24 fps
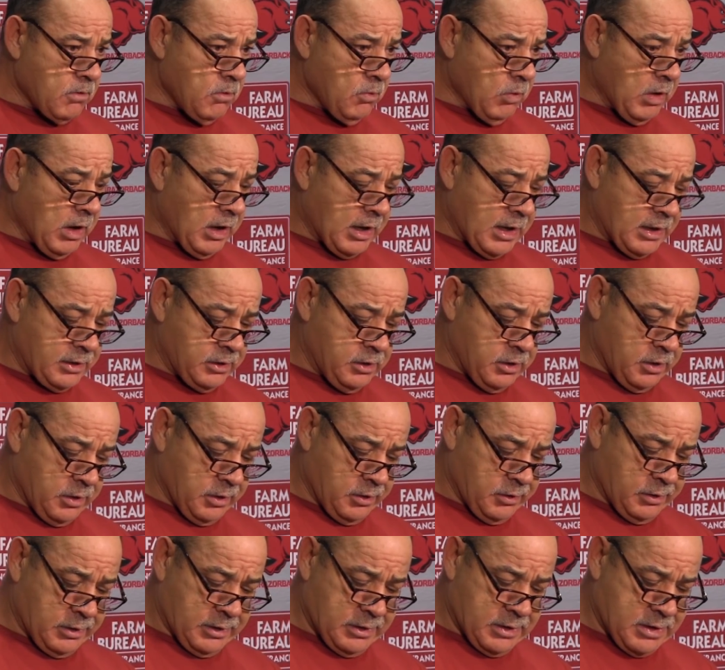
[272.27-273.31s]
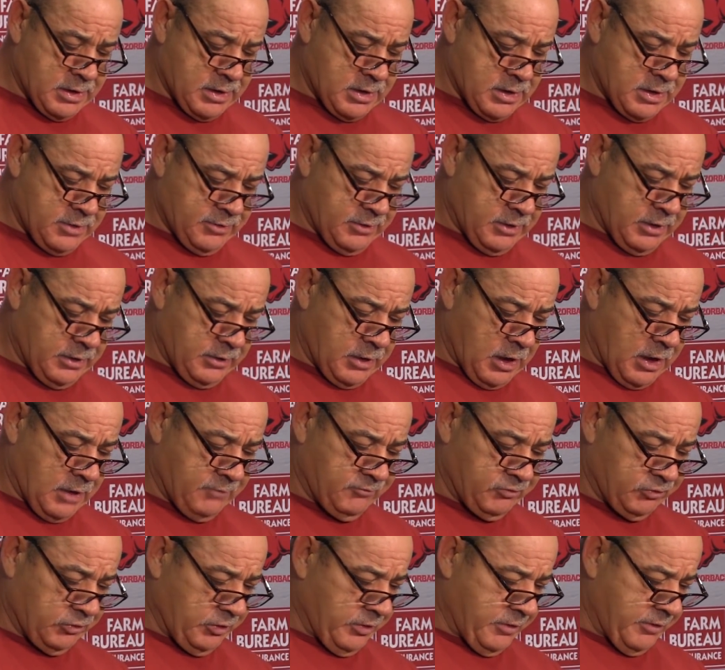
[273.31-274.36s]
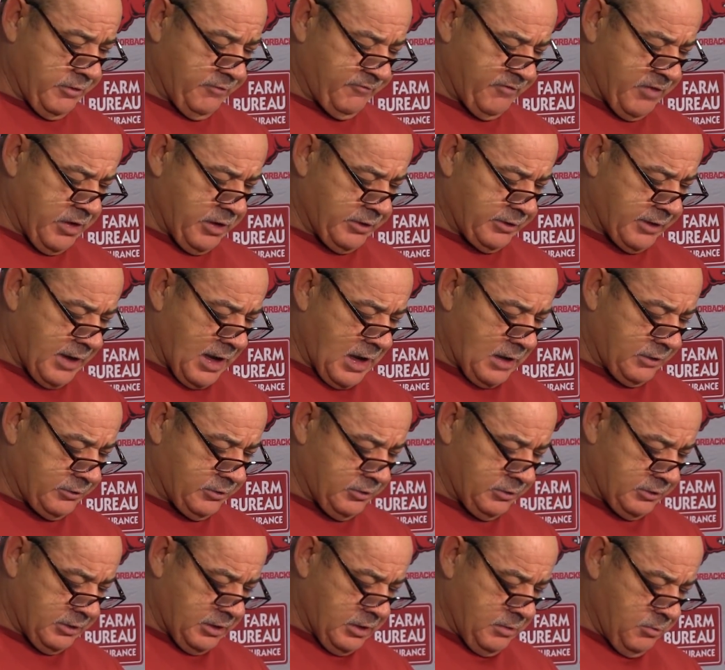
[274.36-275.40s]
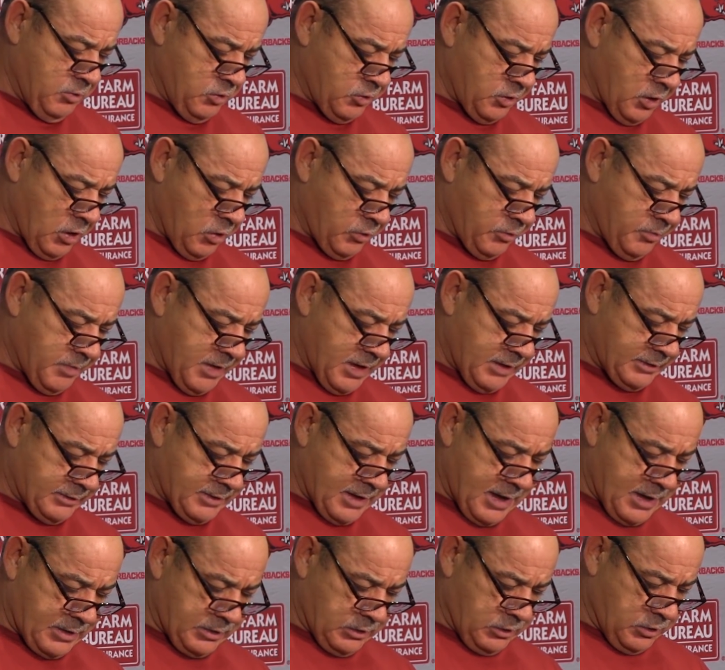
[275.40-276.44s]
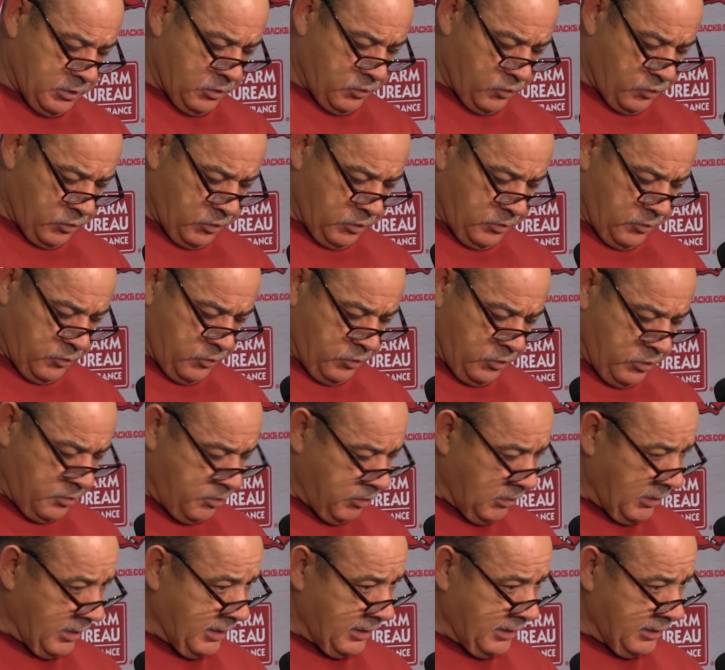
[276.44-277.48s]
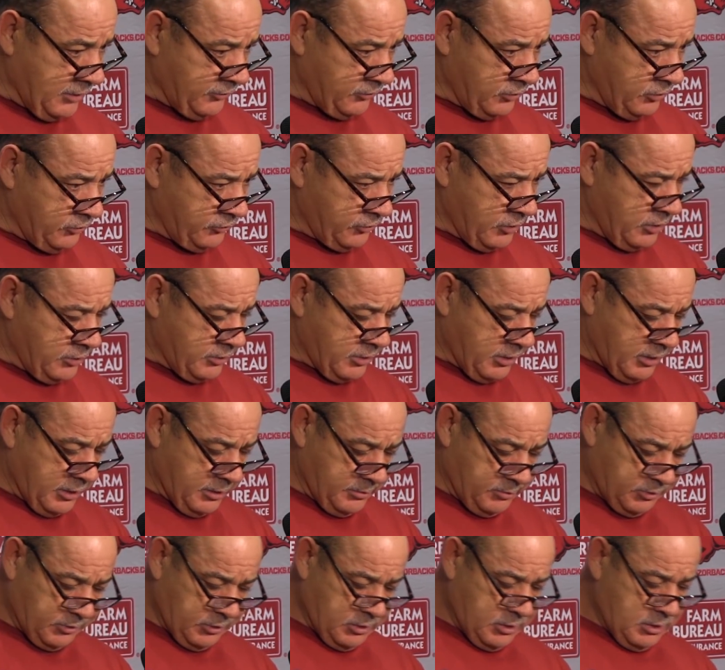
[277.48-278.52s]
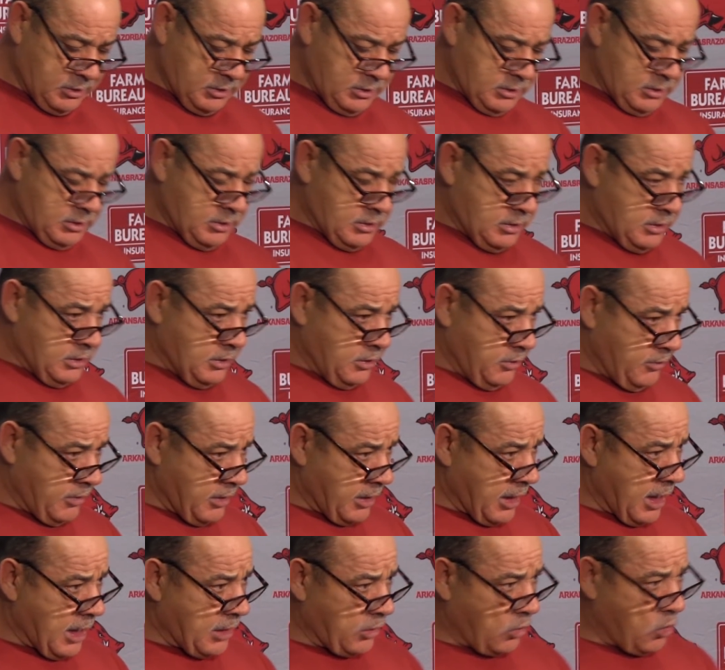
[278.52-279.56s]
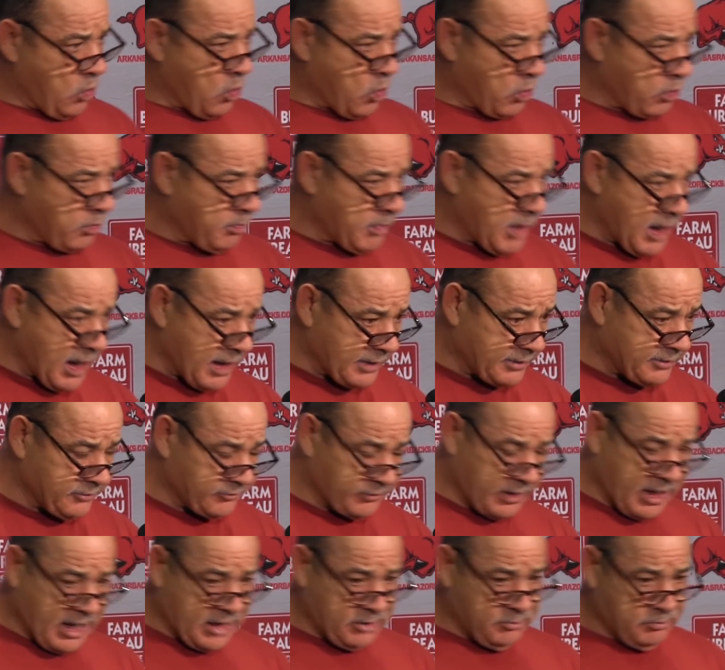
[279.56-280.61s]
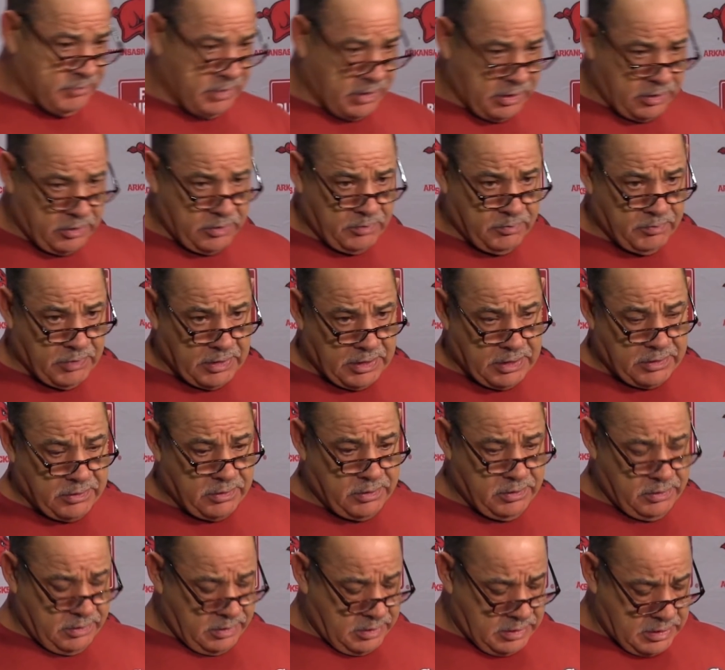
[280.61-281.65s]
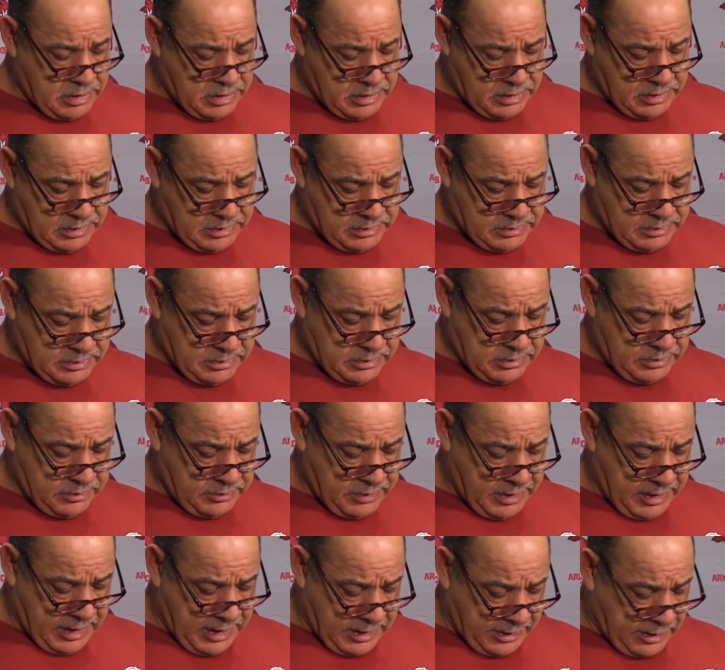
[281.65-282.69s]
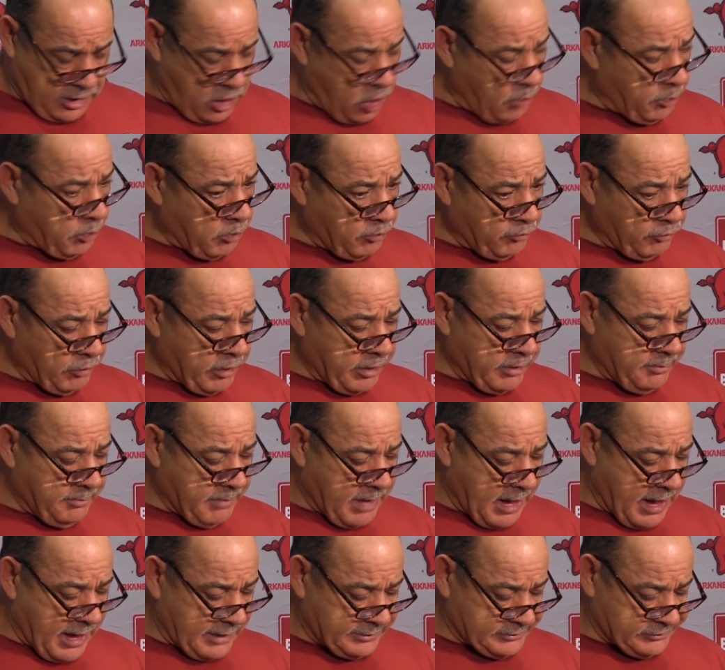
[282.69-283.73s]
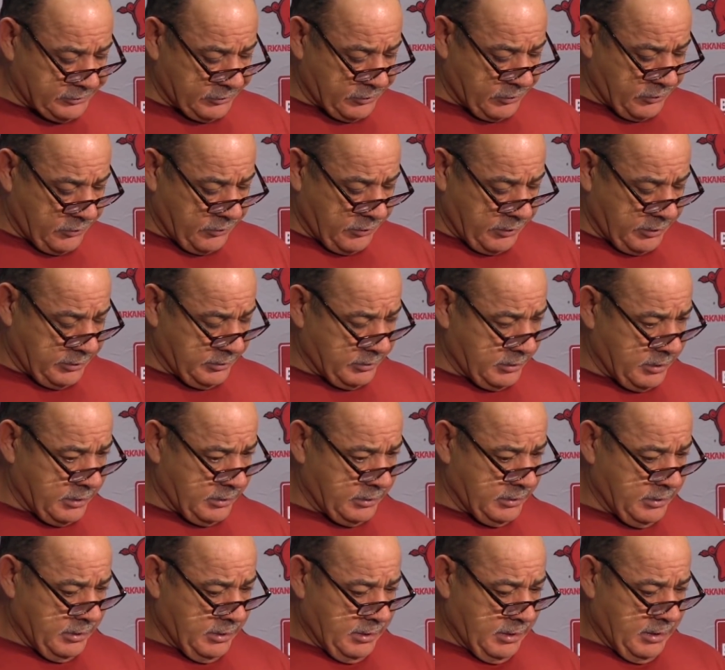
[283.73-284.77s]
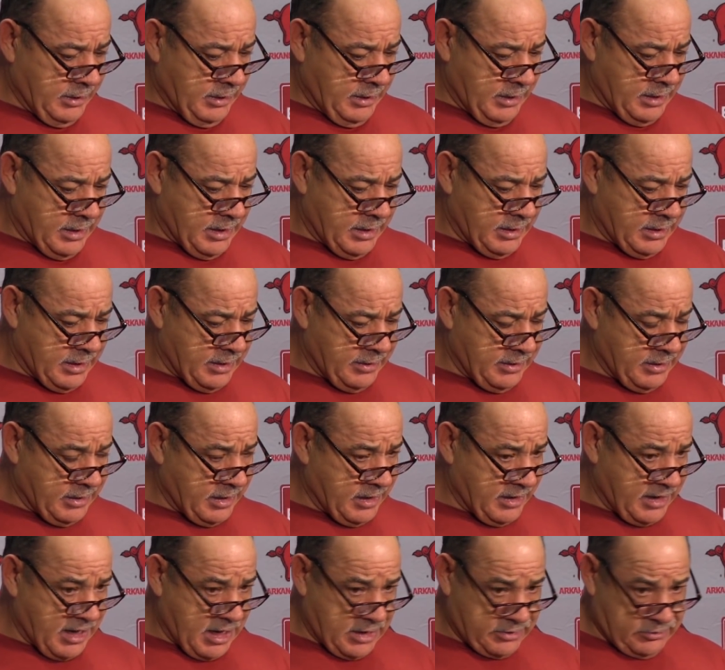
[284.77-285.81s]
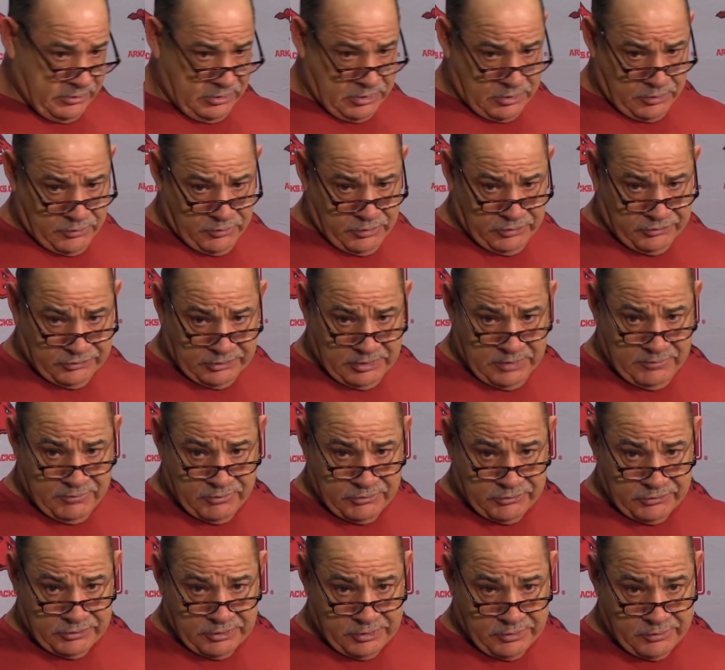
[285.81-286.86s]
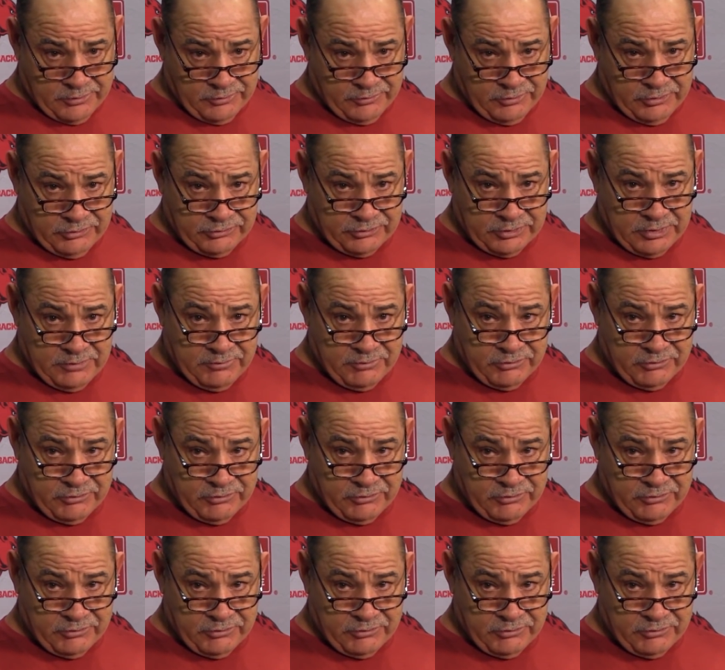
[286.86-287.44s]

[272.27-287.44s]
Well, I think obviously they're a very talented team. You talk about that, you know, when you play in SEC teams. You know, they got a quarterback that's gotten better and better. They got a couple running backs, you know, and then they got, you know, receivers that are 6'6",